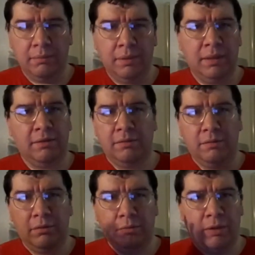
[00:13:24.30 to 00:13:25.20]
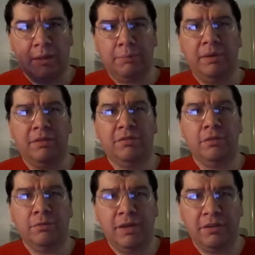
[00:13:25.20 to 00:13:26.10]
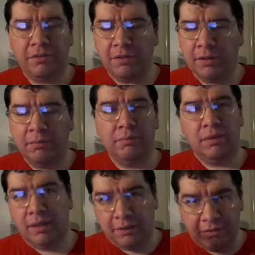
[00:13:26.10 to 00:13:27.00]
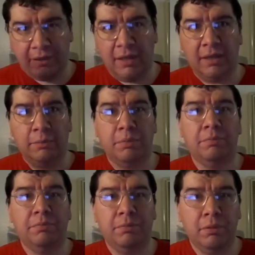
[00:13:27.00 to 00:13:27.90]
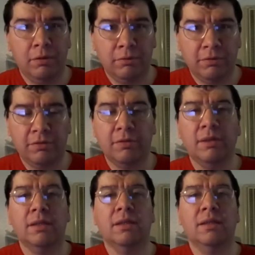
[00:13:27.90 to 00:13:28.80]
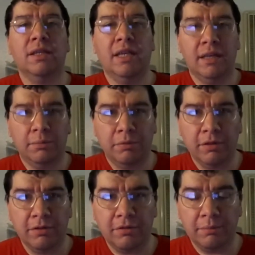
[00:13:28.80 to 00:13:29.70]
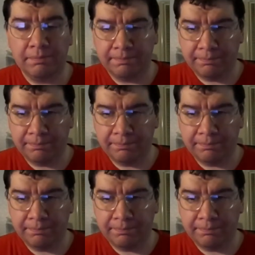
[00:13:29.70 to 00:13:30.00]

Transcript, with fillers: But racked by starvation, yes, they had to promote cannibalism,